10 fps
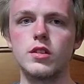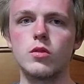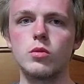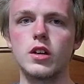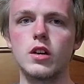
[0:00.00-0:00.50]

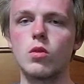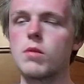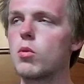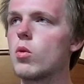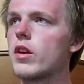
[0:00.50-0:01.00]
We are at one
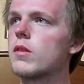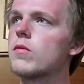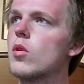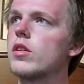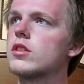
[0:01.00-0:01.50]
point
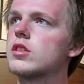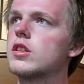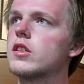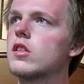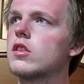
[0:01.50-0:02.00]

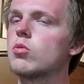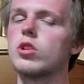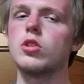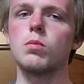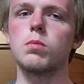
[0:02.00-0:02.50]
focusing on the
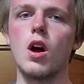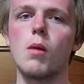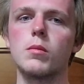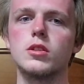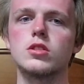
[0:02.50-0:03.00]
real problem
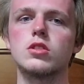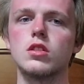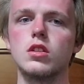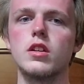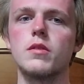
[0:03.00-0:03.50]
is to
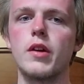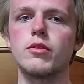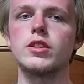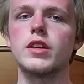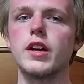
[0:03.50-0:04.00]
live every
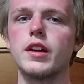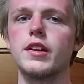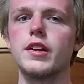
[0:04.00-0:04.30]
day